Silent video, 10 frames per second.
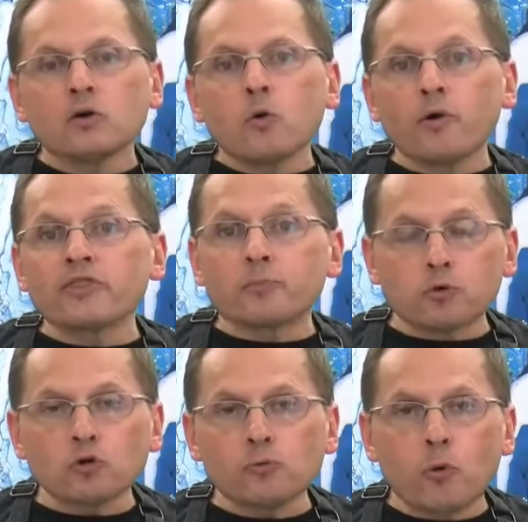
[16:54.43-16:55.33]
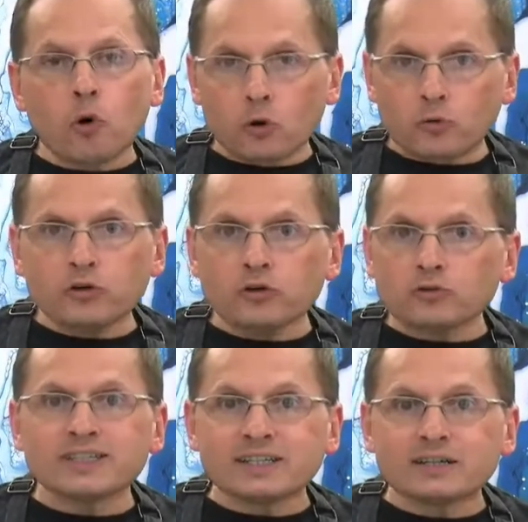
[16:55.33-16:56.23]
with the pearl pour, we're
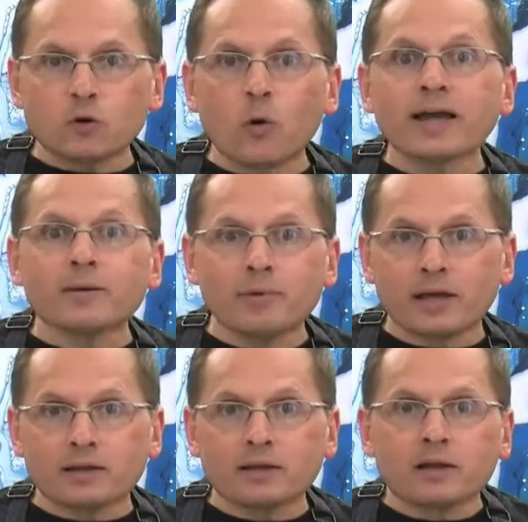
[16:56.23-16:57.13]
using quite a bit